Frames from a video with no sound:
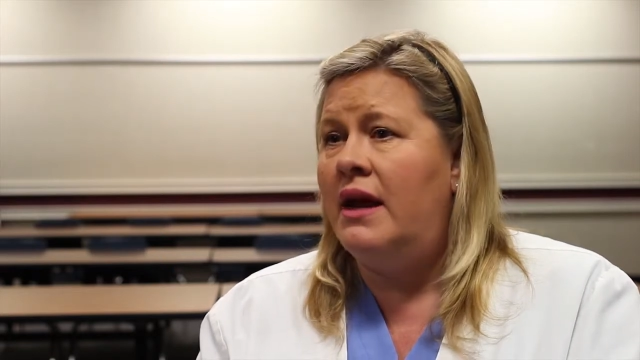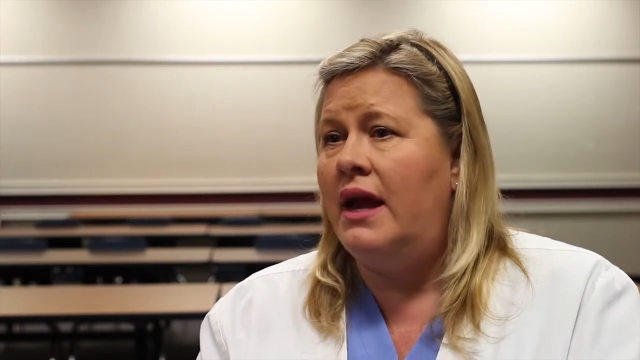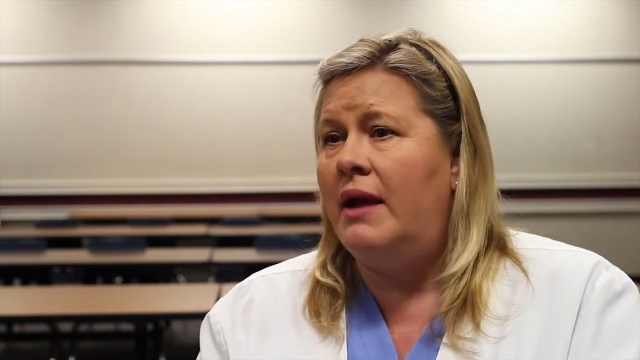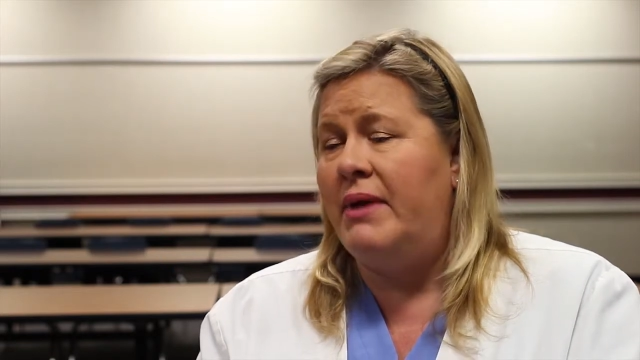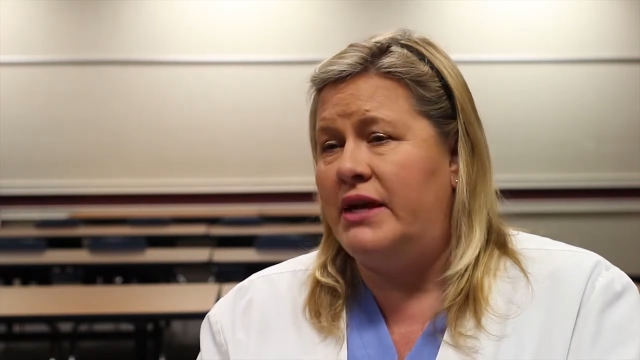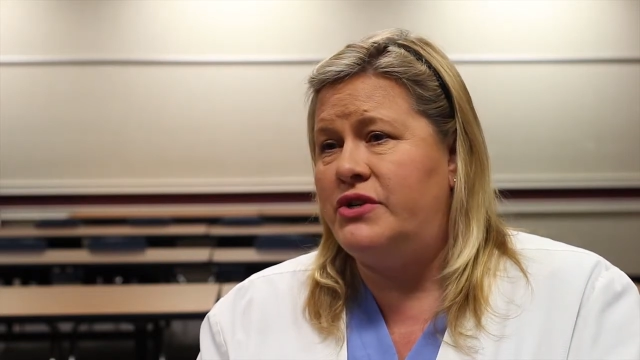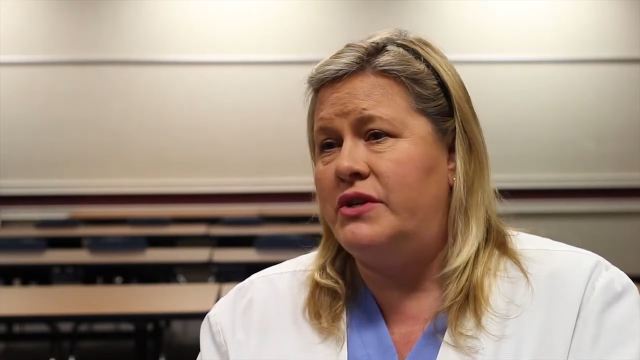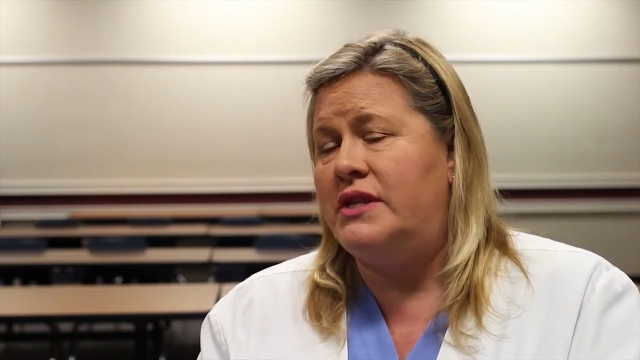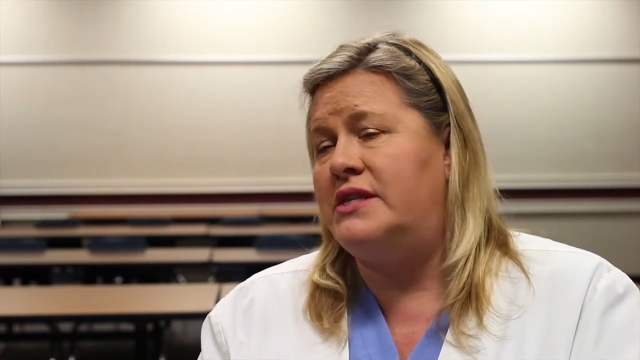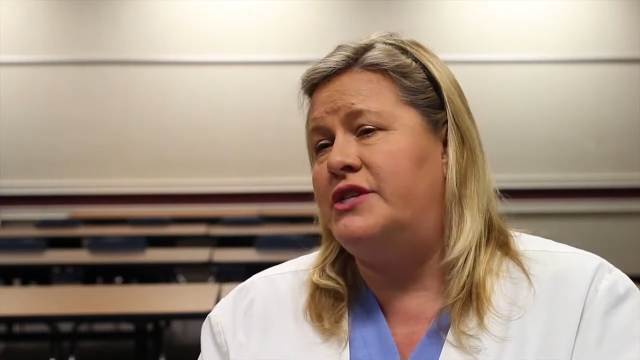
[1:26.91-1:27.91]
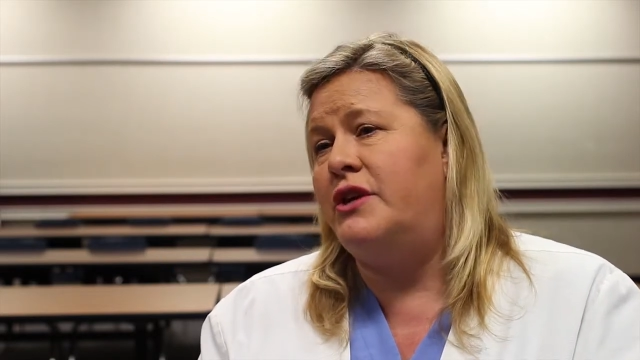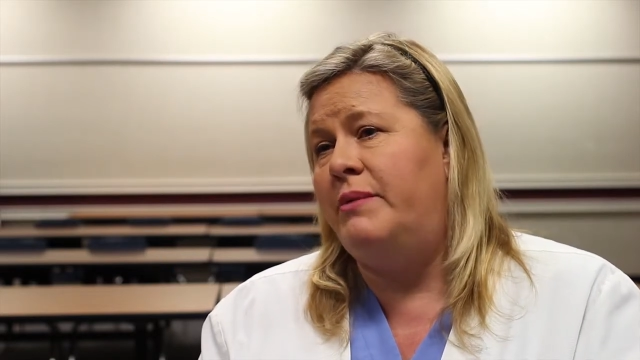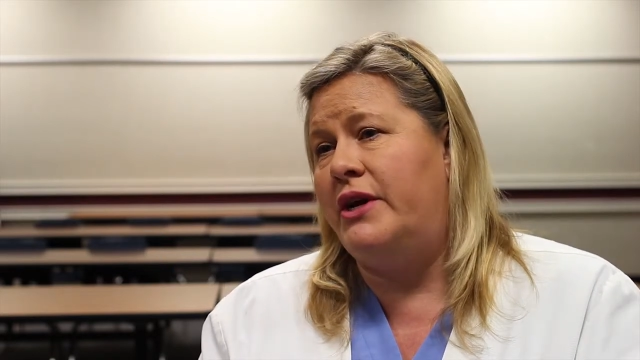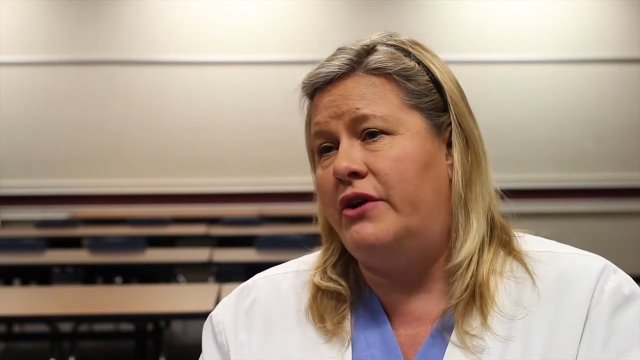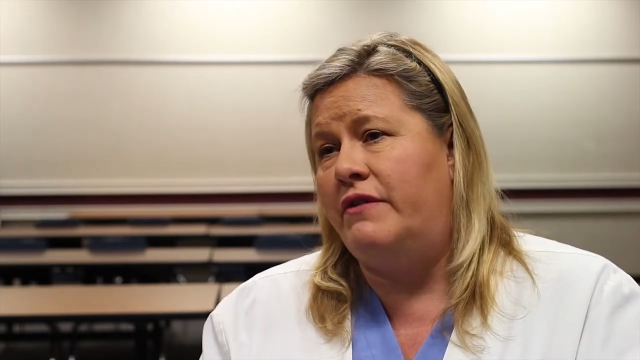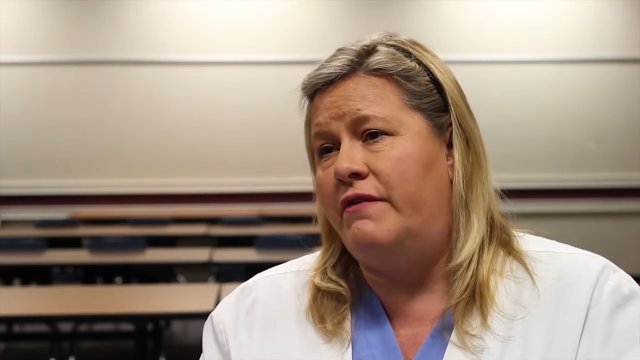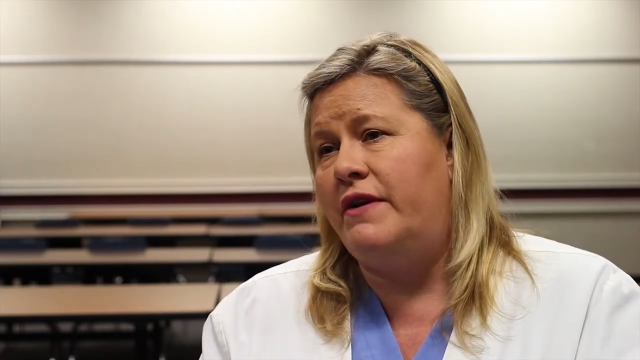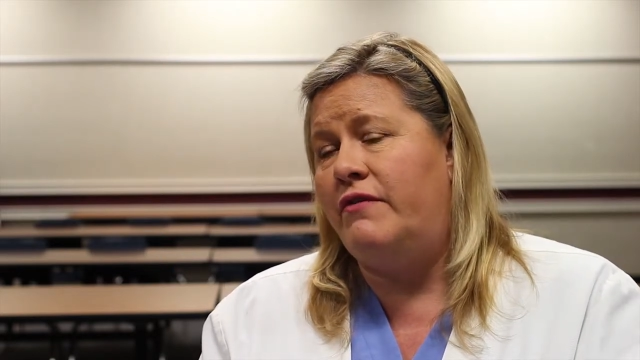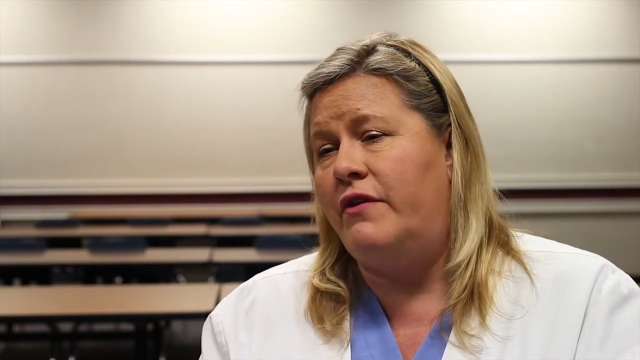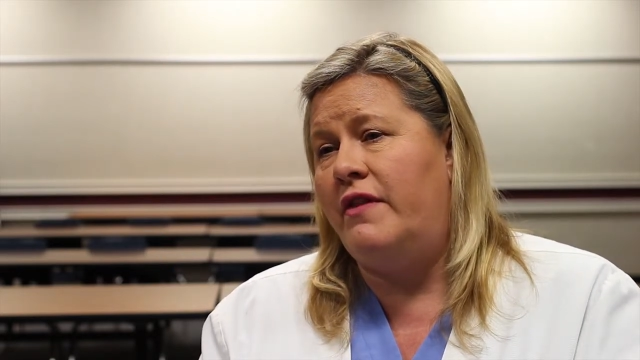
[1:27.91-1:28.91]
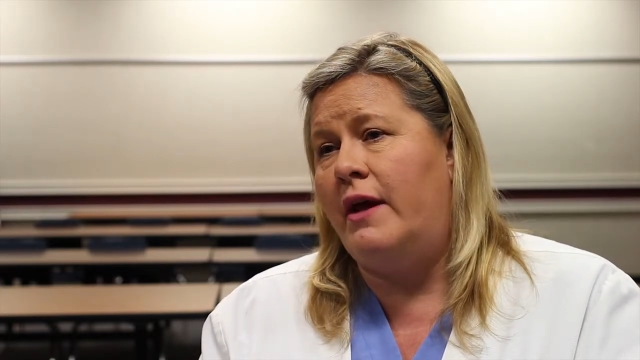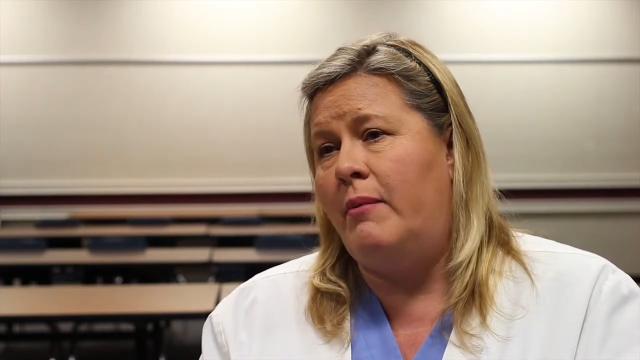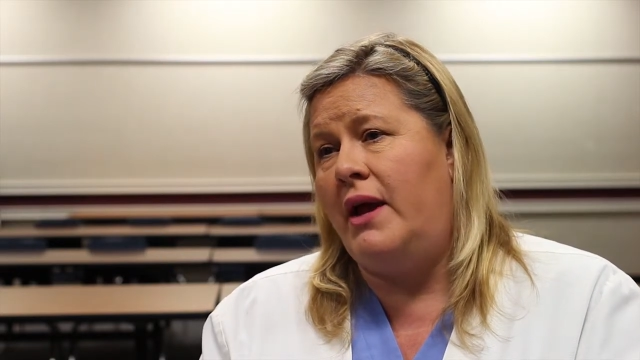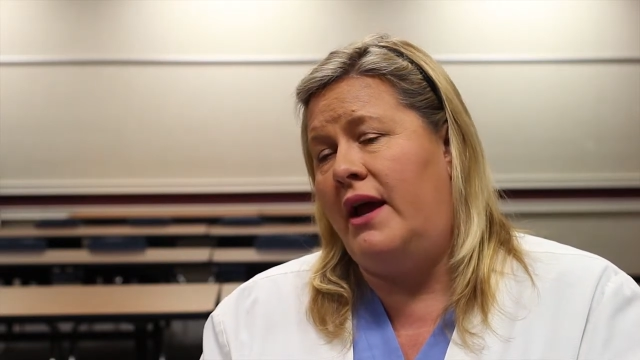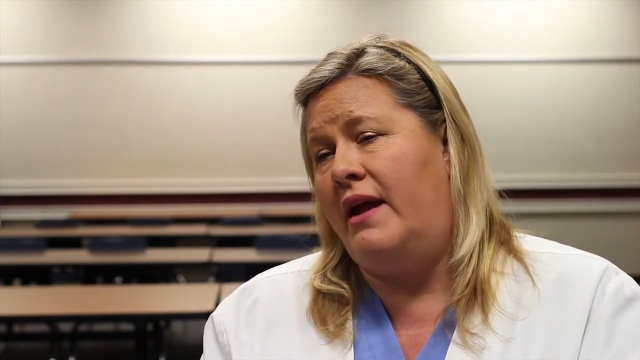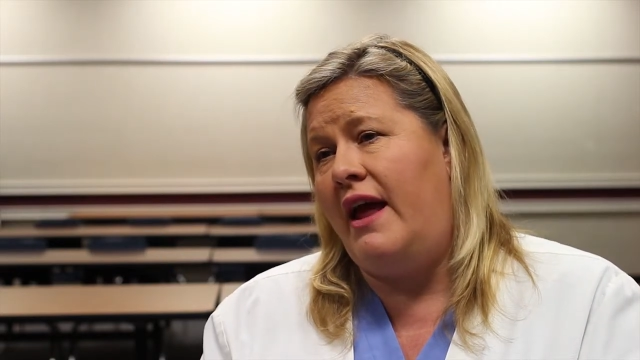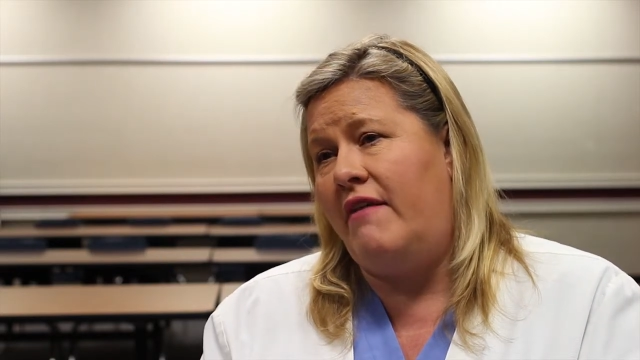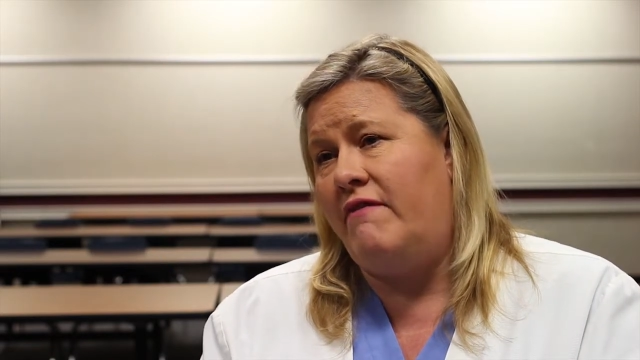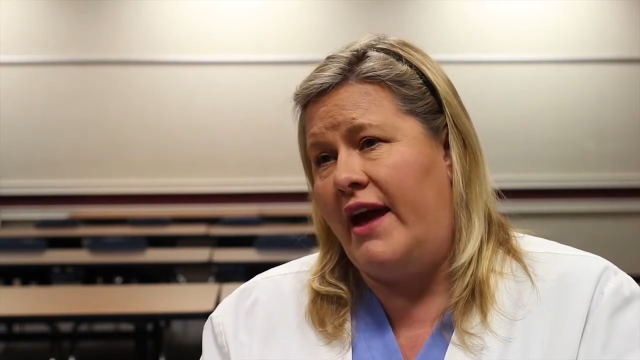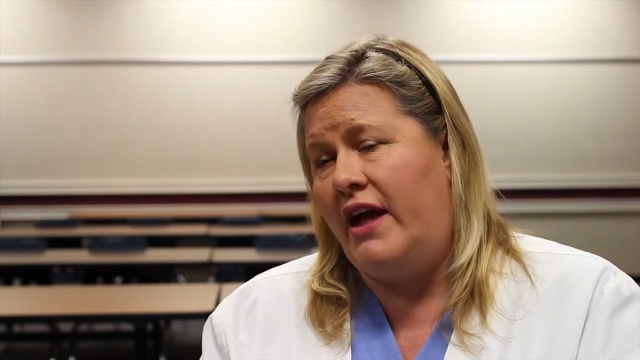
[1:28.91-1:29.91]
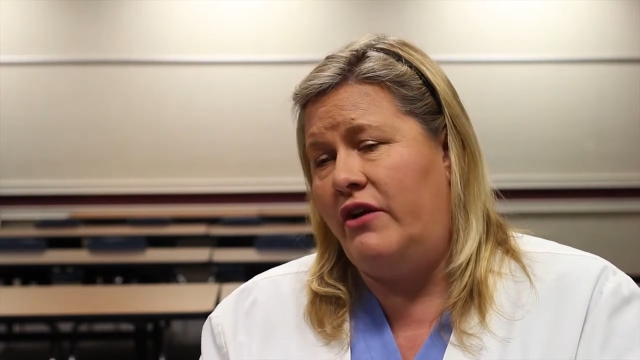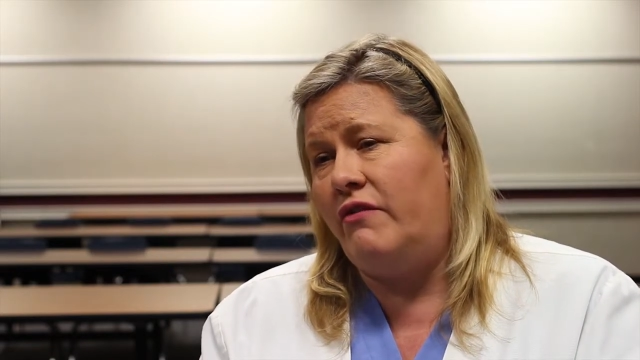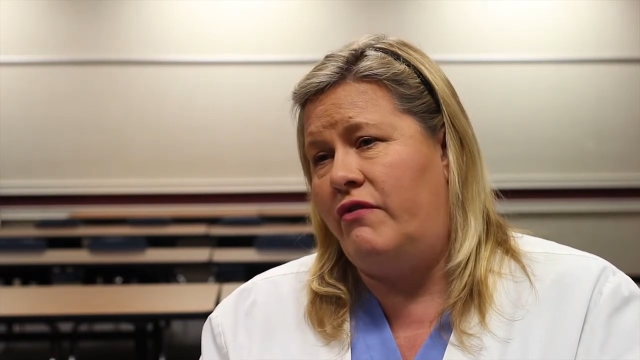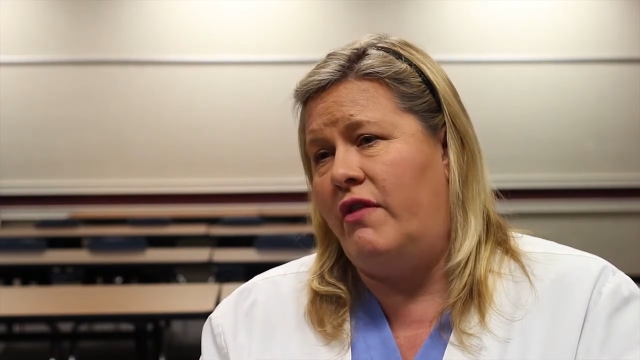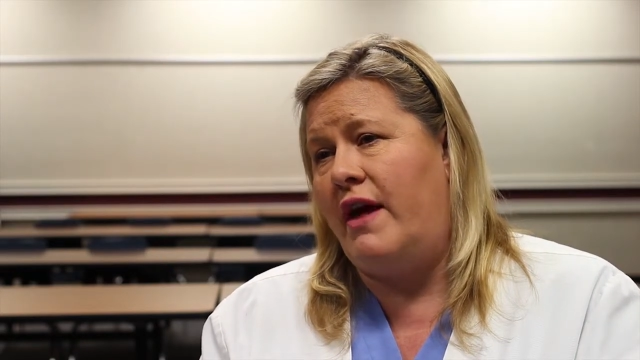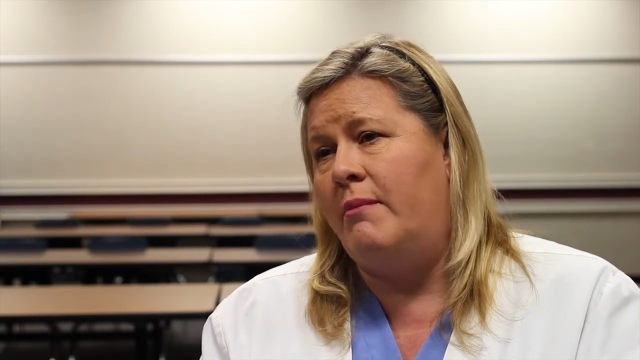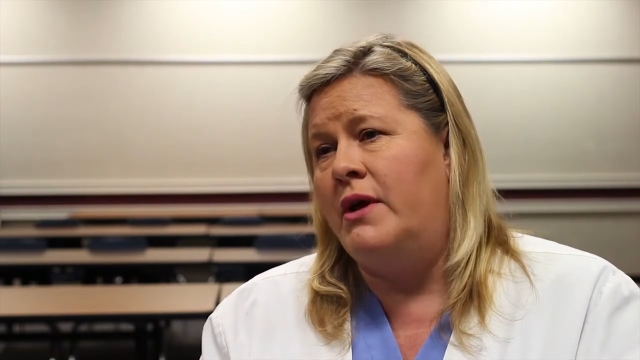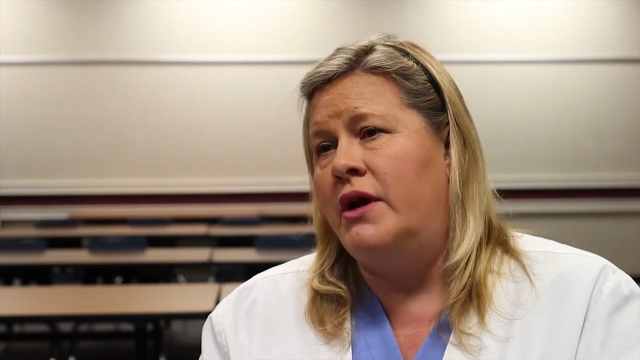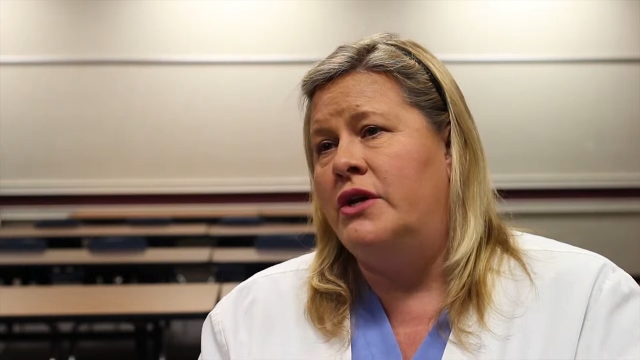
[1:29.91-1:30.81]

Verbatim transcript: and make sure that this is going to be a good fit for them and have value for them